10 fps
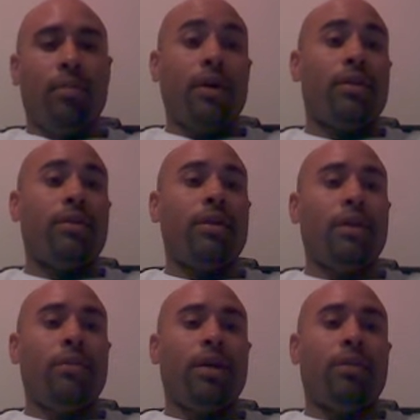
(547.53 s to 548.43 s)
but
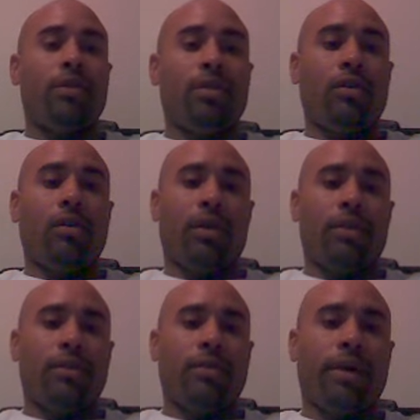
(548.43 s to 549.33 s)
they'll be able to show you
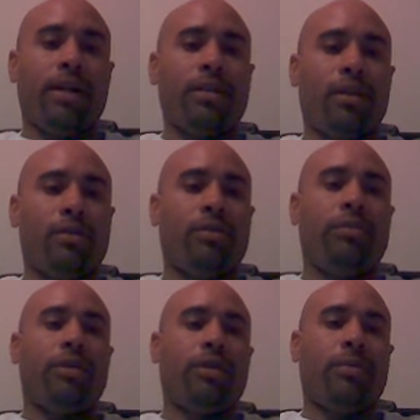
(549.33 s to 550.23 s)
whether somebody's house is
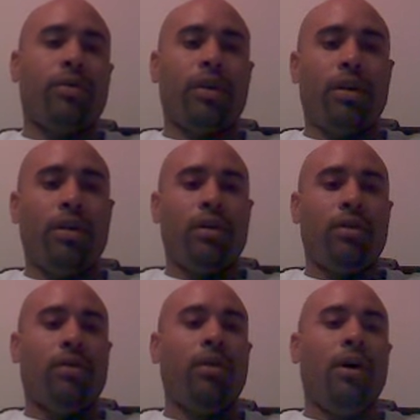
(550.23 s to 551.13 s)
built up on a
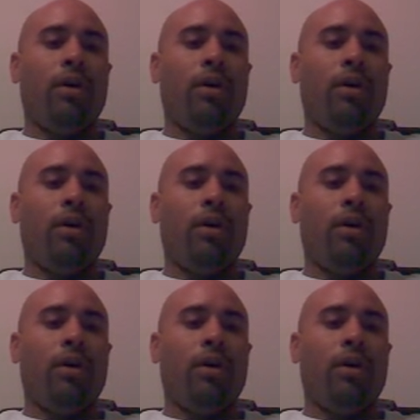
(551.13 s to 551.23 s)
hill,